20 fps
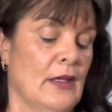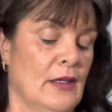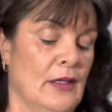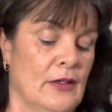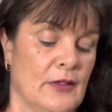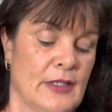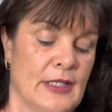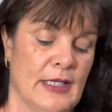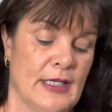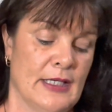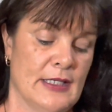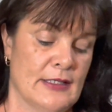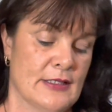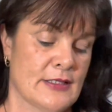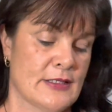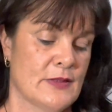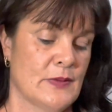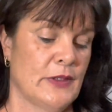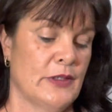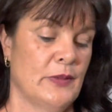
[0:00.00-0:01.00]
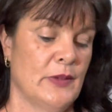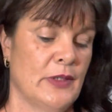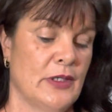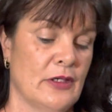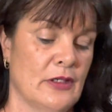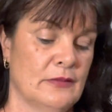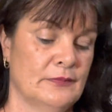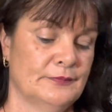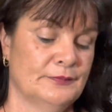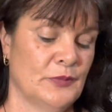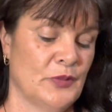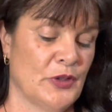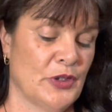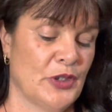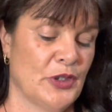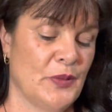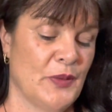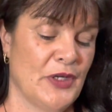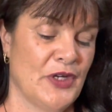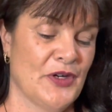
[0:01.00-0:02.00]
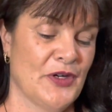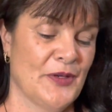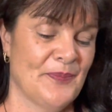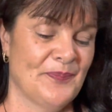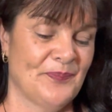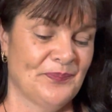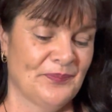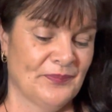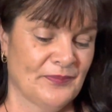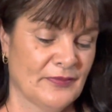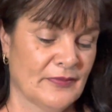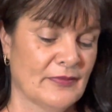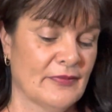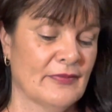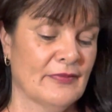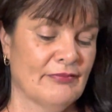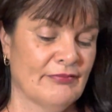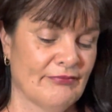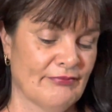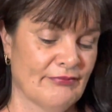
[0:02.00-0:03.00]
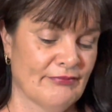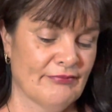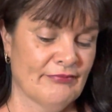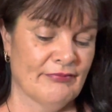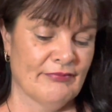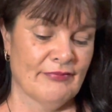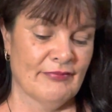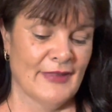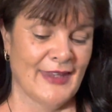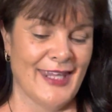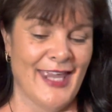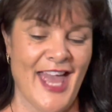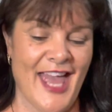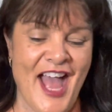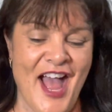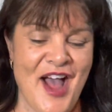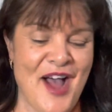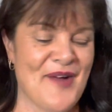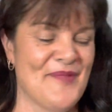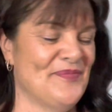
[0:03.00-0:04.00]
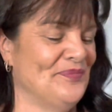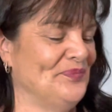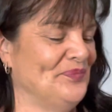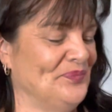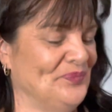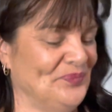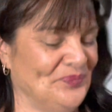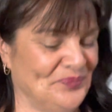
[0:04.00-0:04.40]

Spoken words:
Okay, so what do we got? What do we got? Yeah.